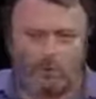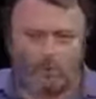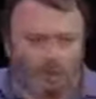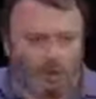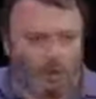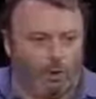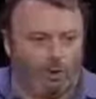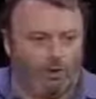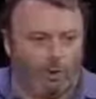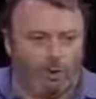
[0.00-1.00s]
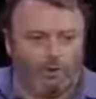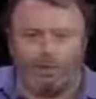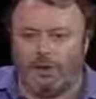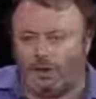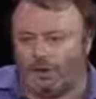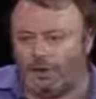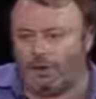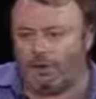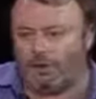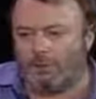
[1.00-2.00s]
of you will know, all of you will have seen
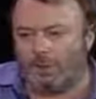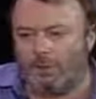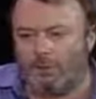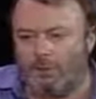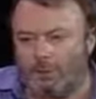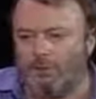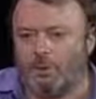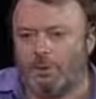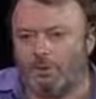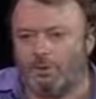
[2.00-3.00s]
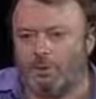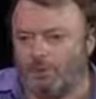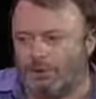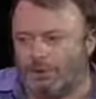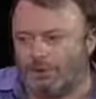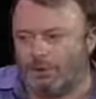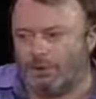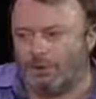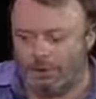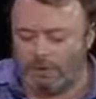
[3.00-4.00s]
some of the abysmal consequences of
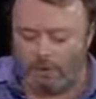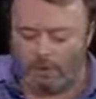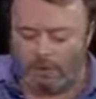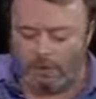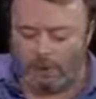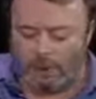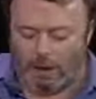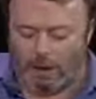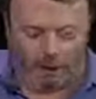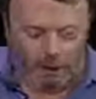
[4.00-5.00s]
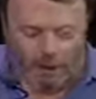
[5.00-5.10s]
this. But you